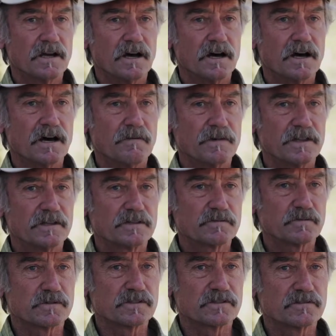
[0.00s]
and this
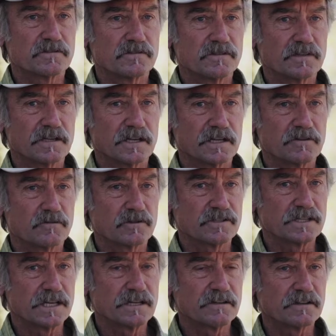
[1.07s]
was getting towards
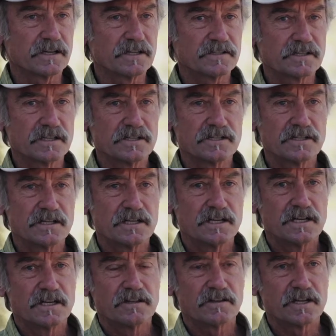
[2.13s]
the end of the Ice Age.
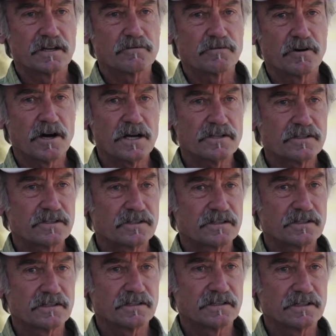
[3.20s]
They
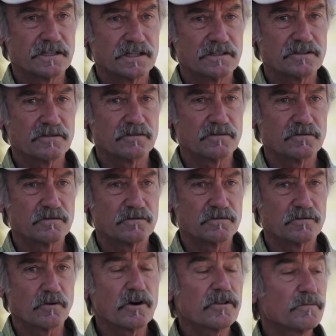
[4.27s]
crossed into
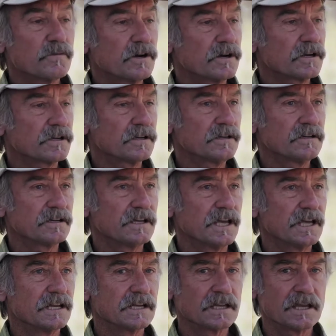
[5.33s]
North America
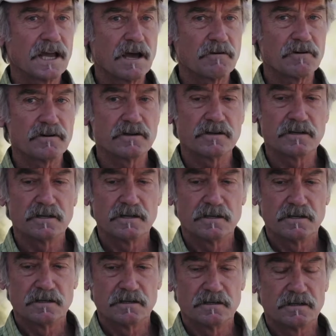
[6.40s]

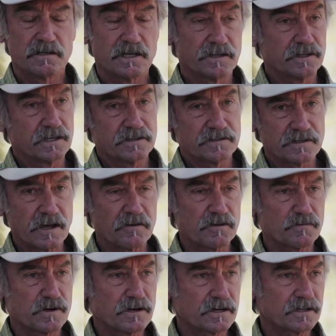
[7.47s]
and then South
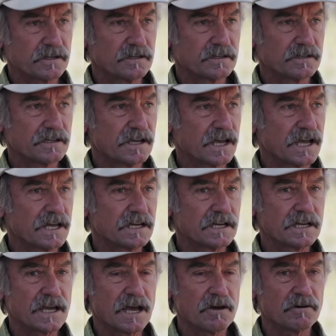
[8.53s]
America, and
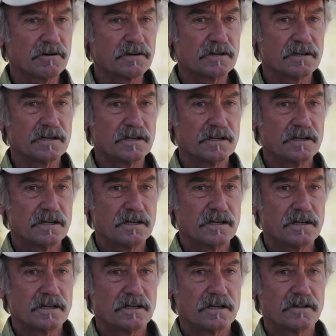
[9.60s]
encountered
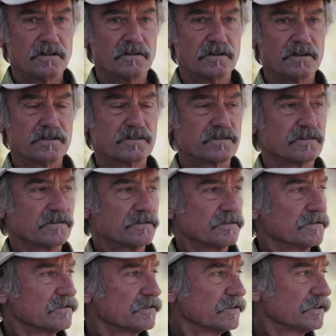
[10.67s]
this
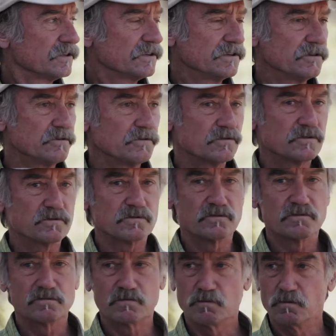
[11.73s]
huge
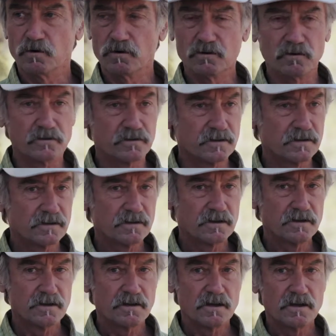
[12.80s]
world
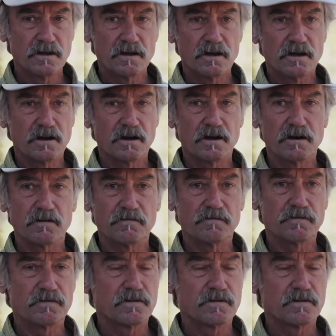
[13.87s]
of